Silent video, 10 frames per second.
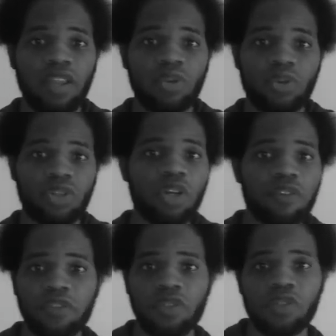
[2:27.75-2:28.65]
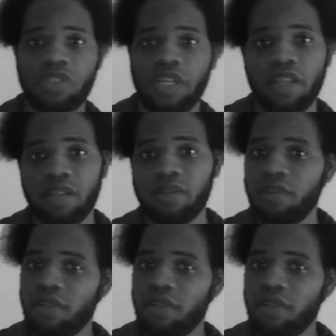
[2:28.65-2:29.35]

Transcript: there were curfews and